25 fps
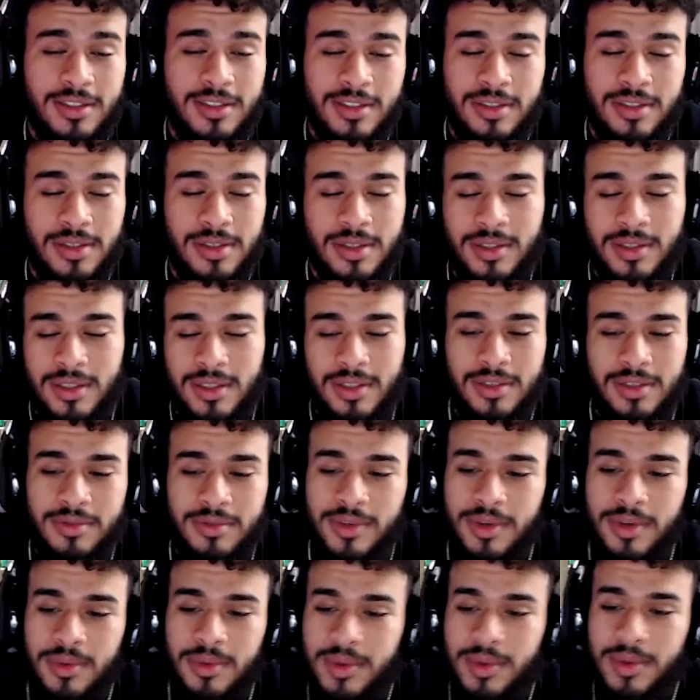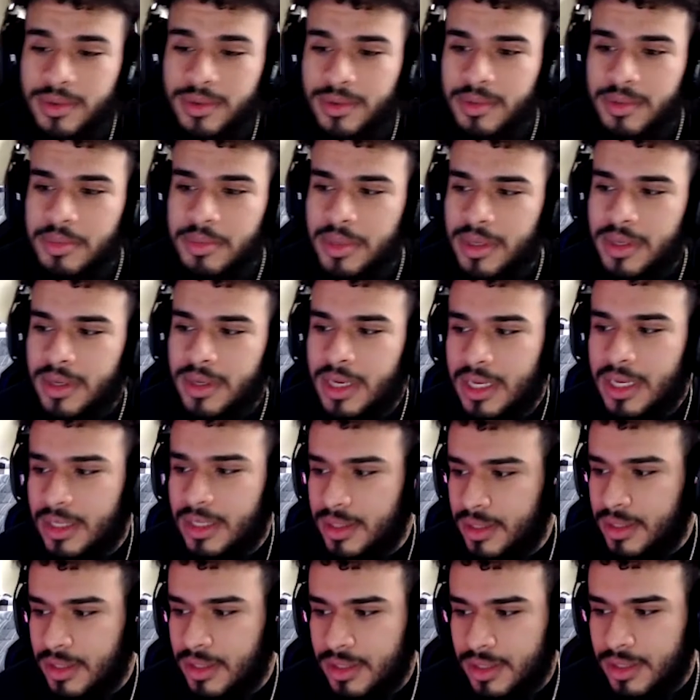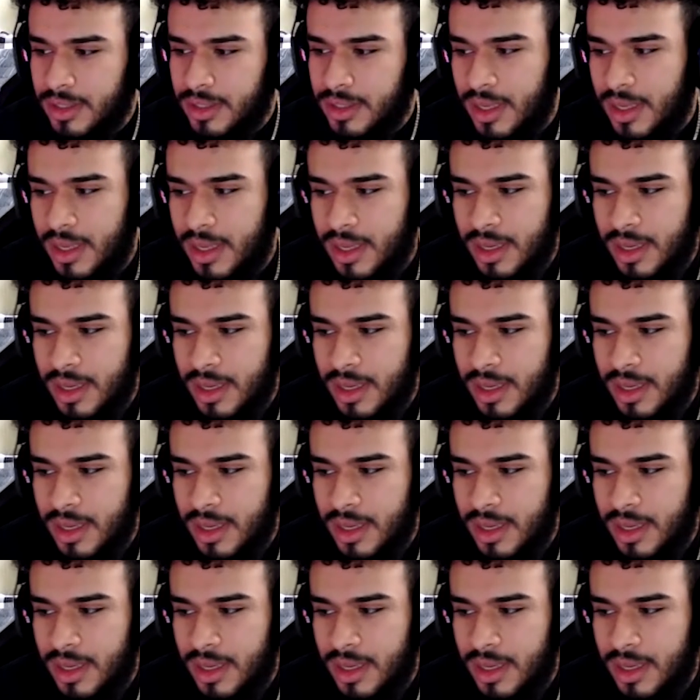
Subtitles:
couldn't think of like what it would be on, like,